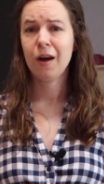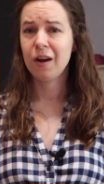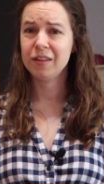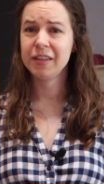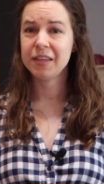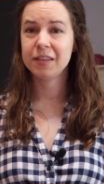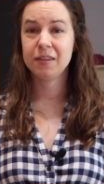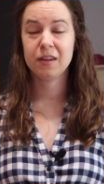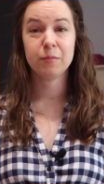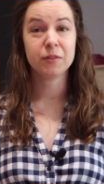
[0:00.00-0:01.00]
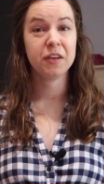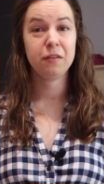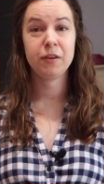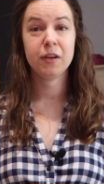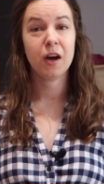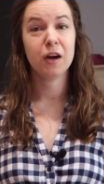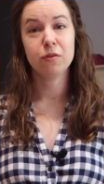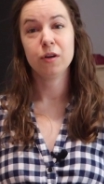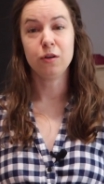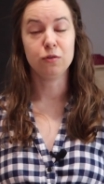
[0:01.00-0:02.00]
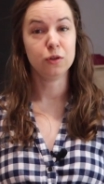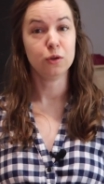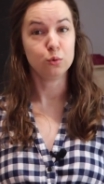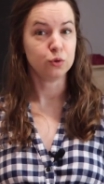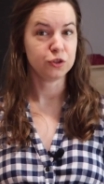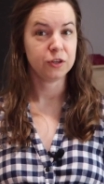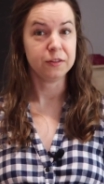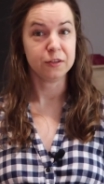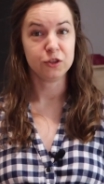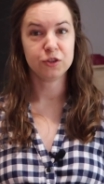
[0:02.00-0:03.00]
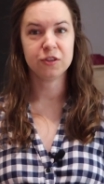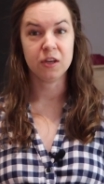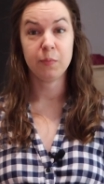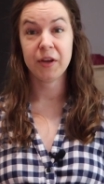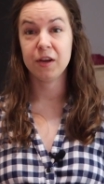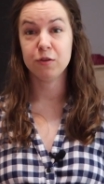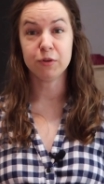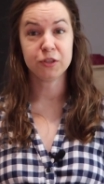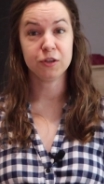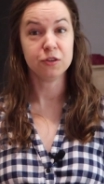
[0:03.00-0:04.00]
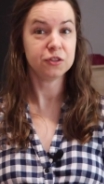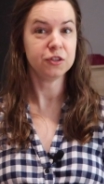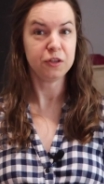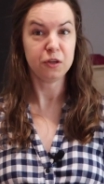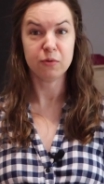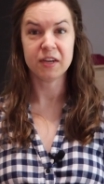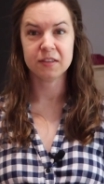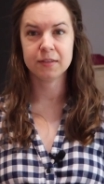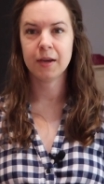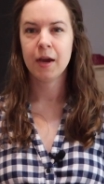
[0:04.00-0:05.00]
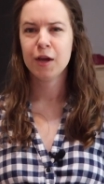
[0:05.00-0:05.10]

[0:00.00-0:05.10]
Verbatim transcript: Holly ended up leaving Ira alone during their trip and returned to the US.